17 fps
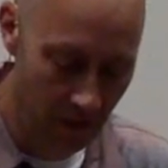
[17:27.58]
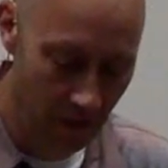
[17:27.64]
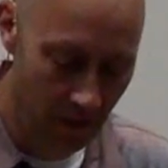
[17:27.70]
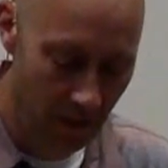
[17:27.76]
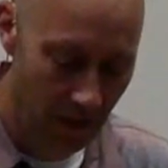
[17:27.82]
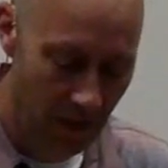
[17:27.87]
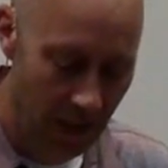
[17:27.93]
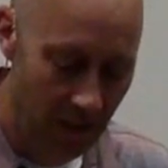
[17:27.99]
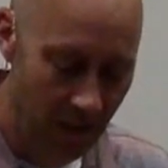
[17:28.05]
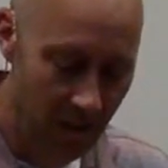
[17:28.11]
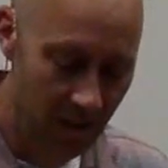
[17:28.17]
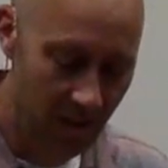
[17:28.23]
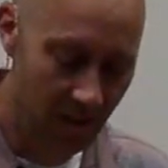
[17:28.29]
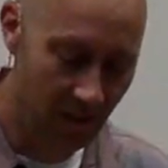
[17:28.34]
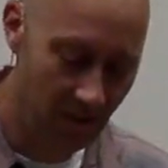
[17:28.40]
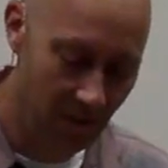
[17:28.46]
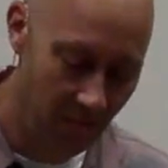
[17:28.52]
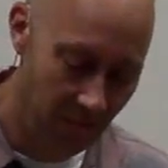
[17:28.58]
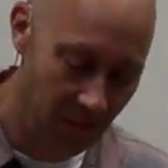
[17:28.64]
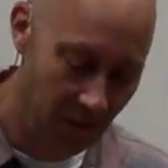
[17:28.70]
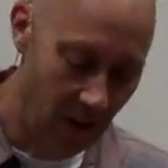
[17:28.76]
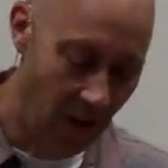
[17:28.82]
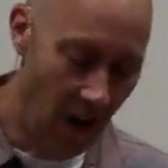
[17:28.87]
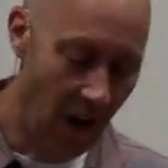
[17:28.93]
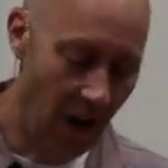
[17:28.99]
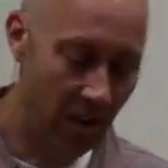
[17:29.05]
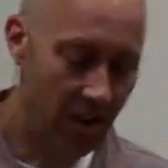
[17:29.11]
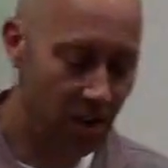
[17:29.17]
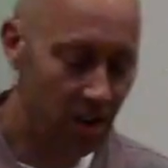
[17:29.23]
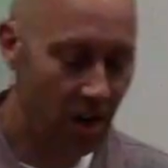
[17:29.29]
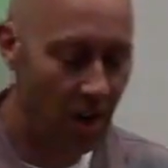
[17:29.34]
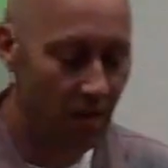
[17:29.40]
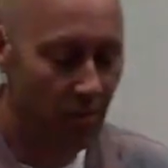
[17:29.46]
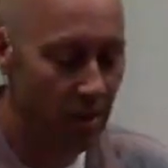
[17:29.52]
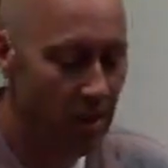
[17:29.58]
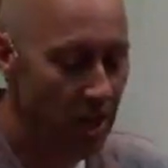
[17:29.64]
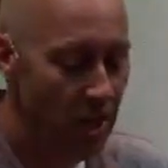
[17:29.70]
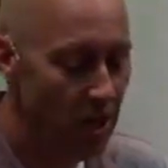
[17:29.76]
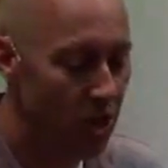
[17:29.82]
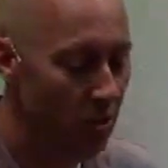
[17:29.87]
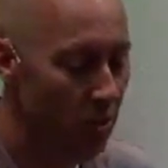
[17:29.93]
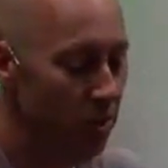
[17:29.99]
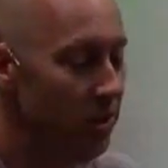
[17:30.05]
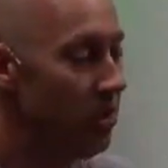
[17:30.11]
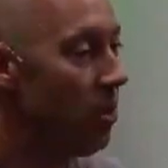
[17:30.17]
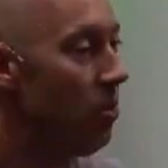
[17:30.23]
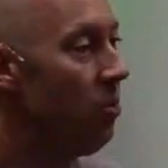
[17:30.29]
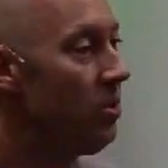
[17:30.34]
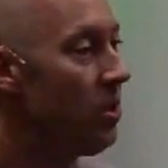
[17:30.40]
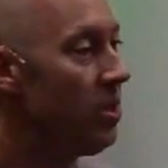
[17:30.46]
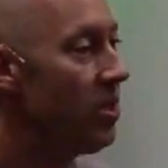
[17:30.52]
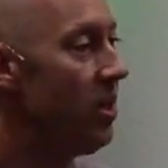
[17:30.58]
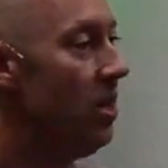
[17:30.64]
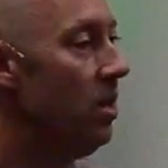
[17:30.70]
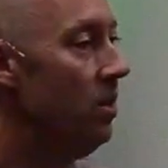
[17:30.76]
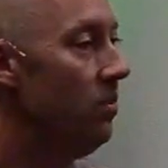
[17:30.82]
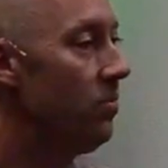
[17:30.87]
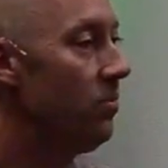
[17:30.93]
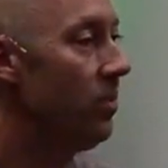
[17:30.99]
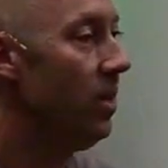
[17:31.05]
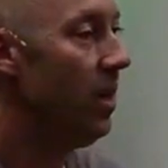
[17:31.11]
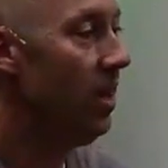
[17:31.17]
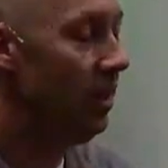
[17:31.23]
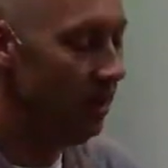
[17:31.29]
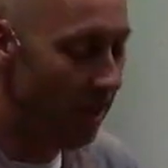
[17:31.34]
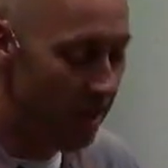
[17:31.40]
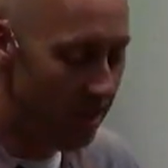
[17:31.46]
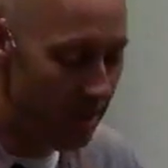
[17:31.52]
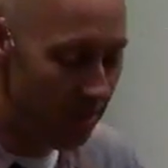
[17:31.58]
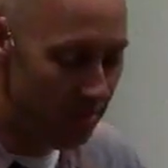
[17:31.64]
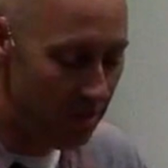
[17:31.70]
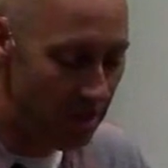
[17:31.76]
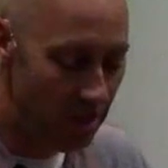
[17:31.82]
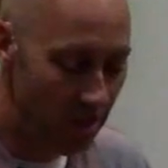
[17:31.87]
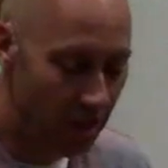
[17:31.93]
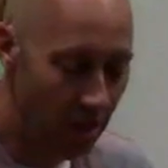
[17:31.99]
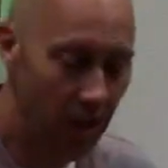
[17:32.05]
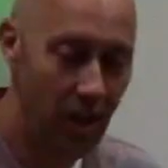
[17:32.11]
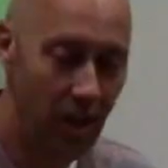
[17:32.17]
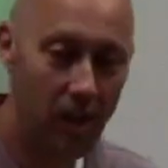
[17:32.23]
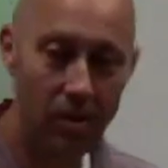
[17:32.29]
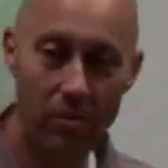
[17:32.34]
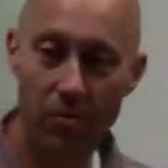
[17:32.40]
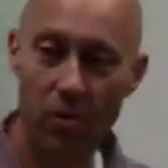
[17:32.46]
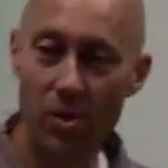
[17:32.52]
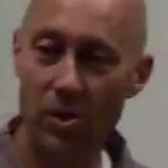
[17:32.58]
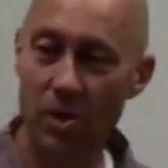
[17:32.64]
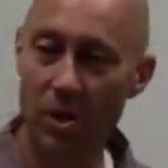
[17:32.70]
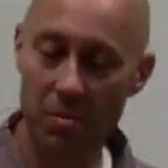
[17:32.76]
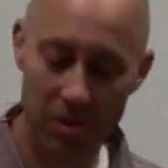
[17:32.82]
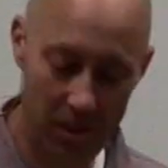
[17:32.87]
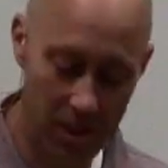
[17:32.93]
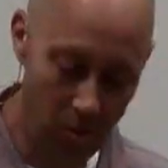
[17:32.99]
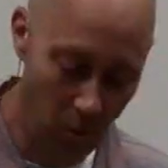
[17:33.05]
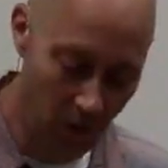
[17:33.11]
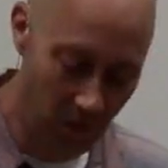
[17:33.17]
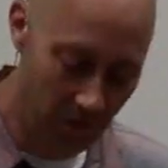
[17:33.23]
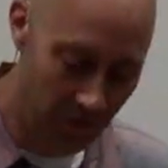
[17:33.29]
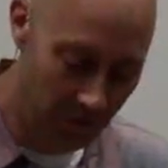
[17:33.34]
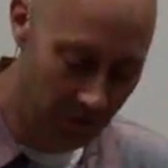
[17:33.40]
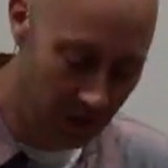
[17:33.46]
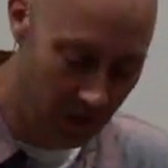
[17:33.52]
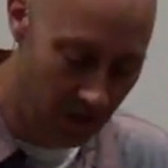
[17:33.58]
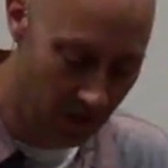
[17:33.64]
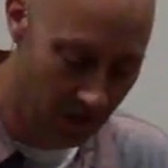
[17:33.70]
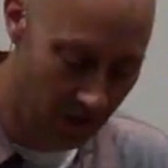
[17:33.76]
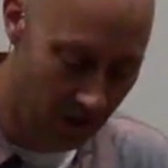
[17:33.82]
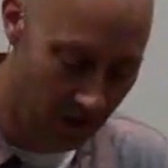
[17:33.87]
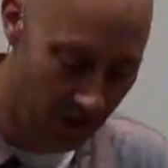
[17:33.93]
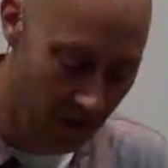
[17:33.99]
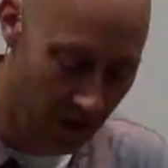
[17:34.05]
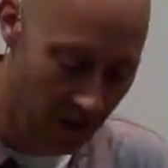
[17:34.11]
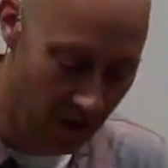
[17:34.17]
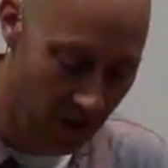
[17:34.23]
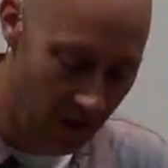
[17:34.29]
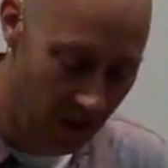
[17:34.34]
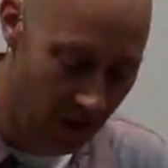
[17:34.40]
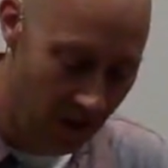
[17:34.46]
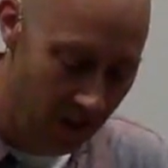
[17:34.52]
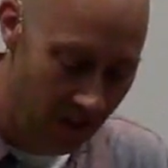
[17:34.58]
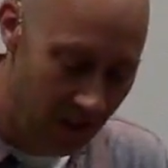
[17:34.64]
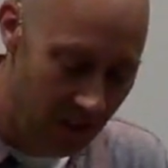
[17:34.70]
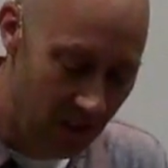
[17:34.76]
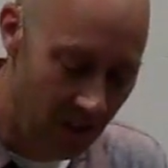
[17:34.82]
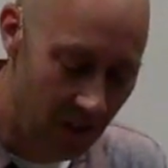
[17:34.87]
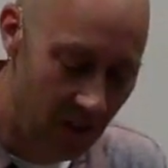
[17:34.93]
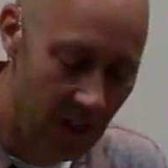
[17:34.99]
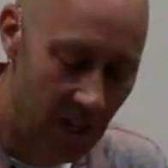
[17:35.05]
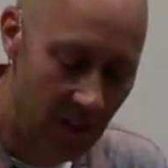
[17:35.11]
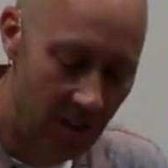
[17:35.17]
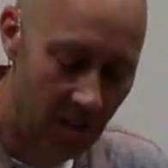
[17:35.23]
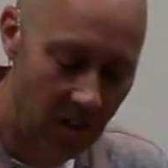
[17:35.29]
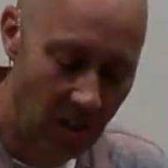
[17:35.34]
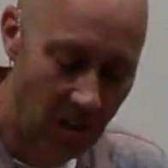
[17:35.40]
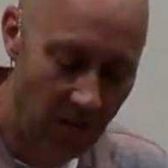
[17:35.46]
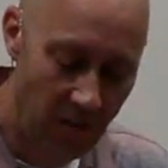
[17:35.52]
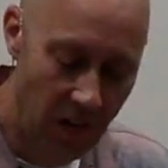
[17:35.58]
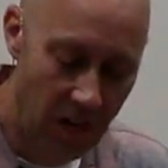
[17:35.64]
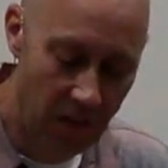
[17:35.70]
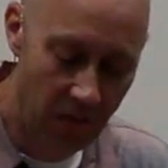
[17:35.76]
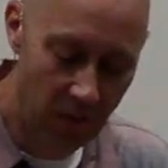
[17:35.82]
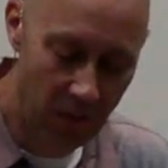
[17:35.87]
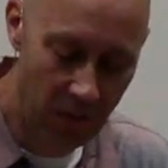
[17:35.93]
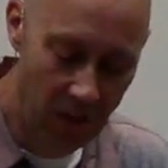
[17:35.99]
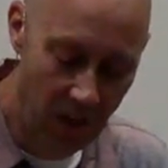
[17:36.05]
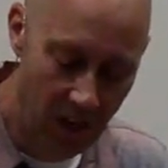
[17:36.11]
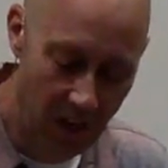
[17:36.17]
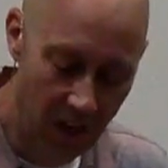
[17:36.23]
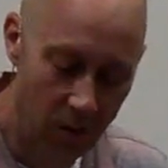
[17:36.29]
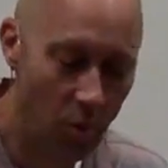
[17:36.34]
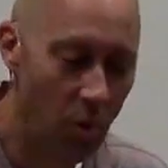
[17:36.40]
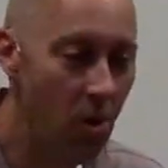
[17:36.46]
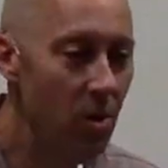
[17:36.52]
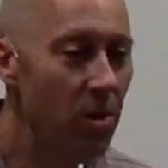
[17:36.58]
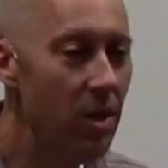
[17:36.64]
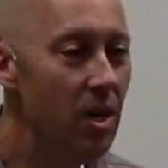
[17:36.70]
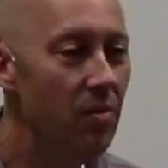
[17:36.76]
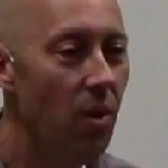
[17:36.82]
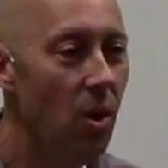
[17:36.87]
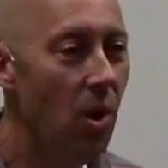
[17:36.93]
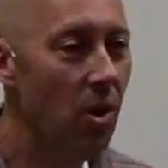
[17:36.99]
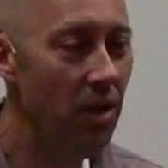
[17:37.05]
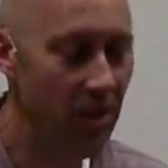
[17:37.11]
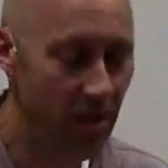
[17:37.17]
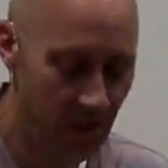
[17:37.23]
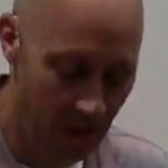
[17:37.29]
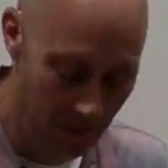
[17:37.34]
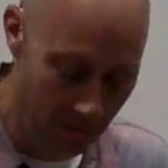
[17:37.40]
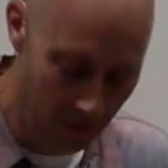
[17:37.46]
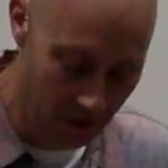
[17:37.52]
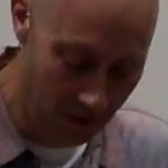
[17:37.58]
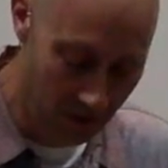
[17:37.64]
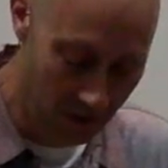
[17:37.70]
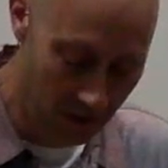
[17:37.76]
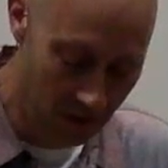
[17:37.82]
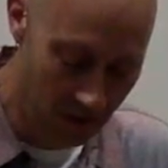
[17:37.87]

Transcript: And this honest confrontation with his own self led him to declare in 1 Timothy 1:15, he says, this is a faithful saying and worthy of all acceptance,